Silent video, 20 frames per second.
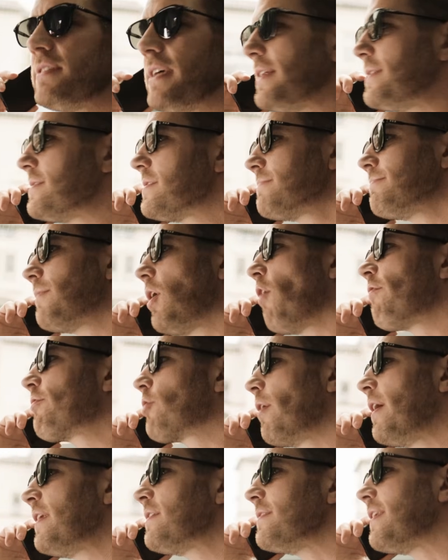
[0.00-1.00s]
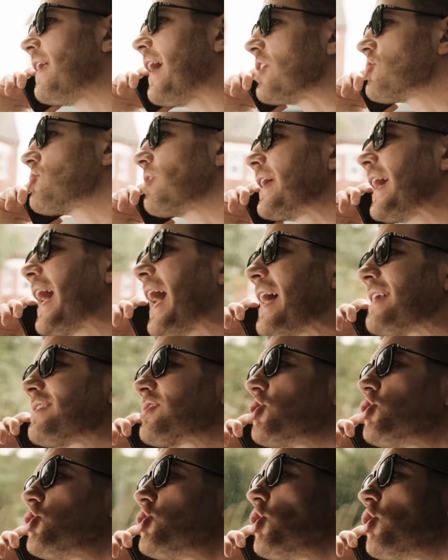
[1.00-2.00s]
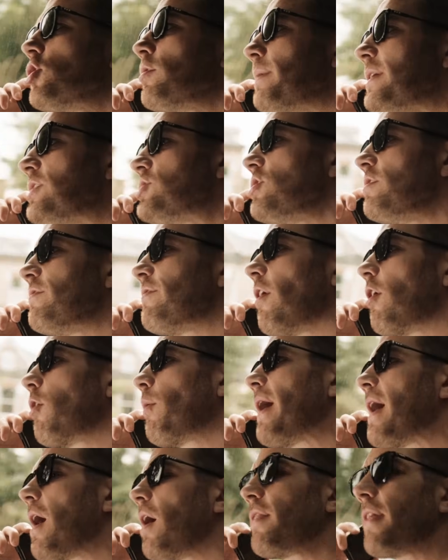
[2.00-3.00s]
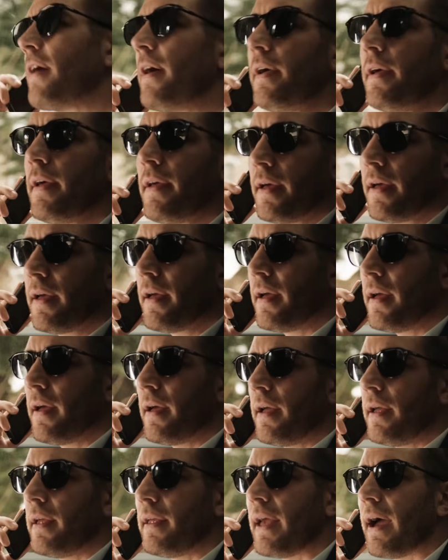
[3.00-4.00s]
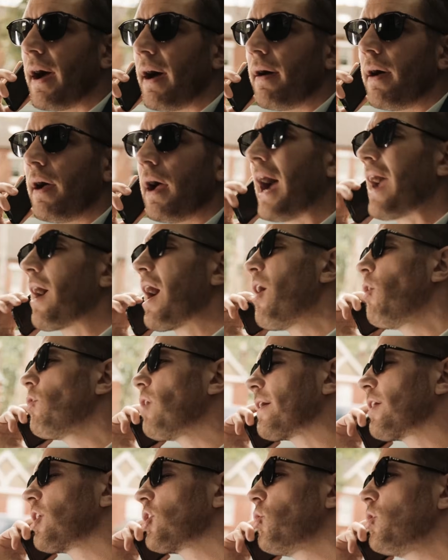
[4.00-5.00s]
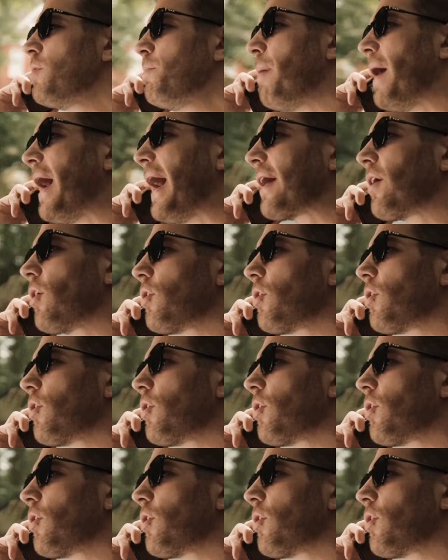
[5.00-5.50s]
Tins, off-grid, naturally. Hask shouldn't be too far away either. Yeah, hey, hold on, I'm going to call you back.